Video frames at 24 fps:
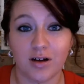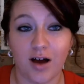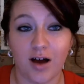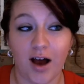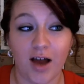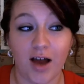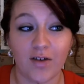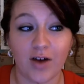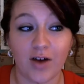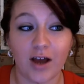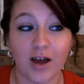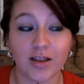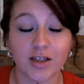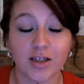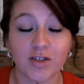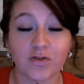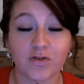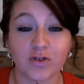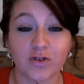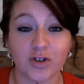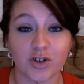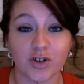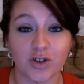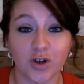I've had this
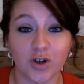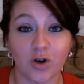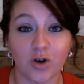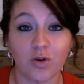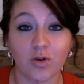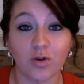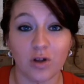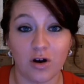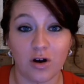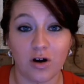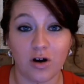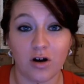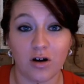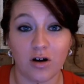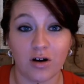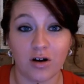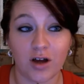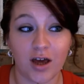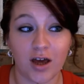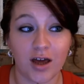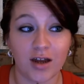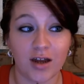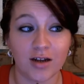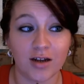for so long,
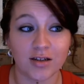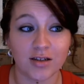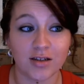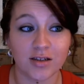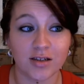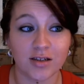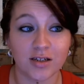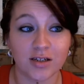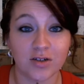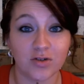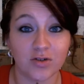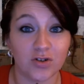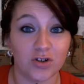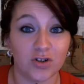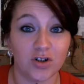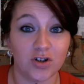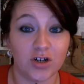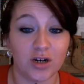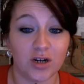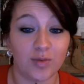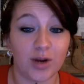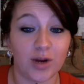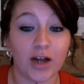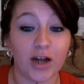and it's still
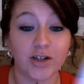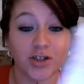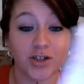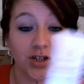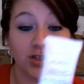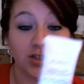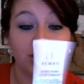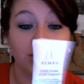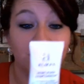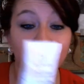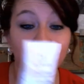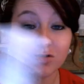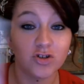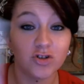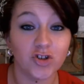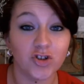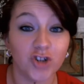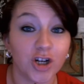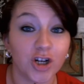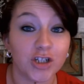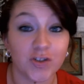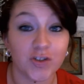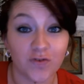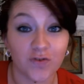good. I mean, I just
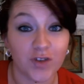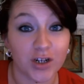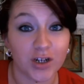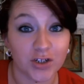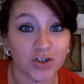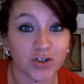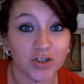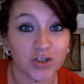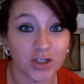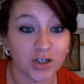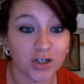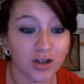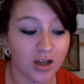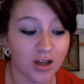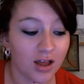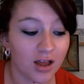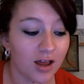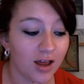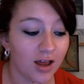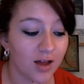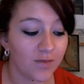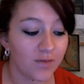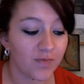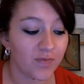finished it,
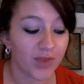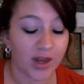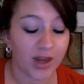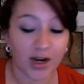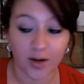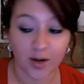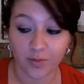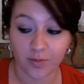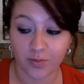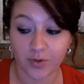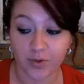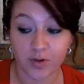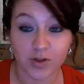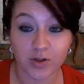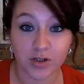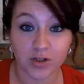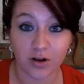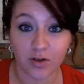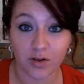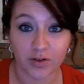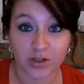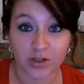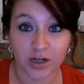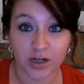and I use it
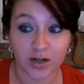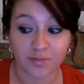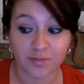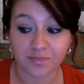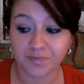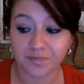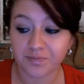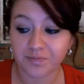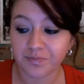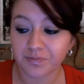all the time.